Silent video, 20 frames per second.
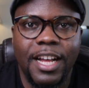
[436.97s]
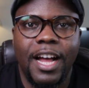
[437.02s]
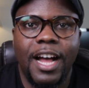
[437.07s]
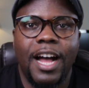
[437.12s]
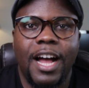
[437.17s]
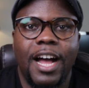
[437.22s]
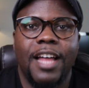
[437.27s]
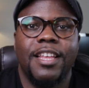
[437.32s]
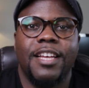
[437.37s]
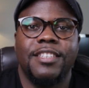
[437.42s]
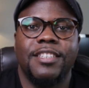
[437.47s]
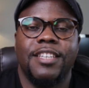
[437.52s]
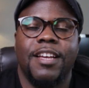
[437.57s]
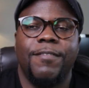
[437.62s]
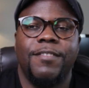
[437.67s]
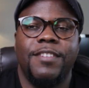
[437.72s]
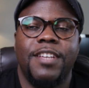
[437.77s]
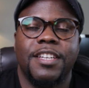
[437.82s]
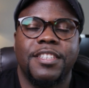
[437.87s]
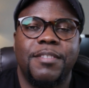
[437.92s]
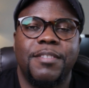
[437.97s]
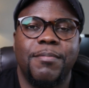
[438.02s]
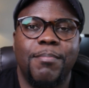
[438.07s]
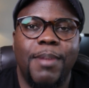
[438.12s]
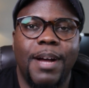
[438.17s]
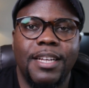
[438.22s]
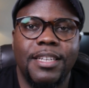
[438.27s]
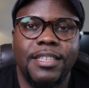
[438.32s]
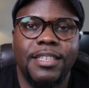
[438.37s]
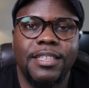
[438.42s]
Others have just
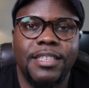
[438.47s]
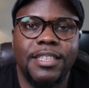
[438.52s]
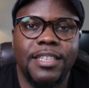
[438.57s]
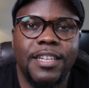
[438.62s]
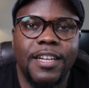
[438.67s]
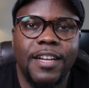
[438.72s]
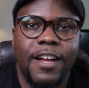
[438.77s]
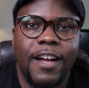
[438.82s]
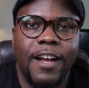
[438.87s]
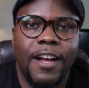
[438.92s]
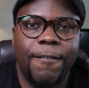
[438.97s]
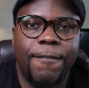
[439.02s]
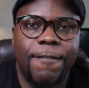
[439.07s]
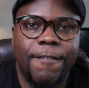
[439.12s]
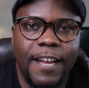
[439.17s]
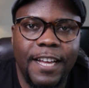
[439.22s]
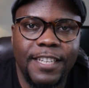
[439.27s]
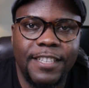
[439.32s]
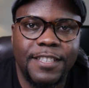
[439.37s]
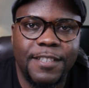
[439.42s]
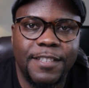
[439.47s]
banned flights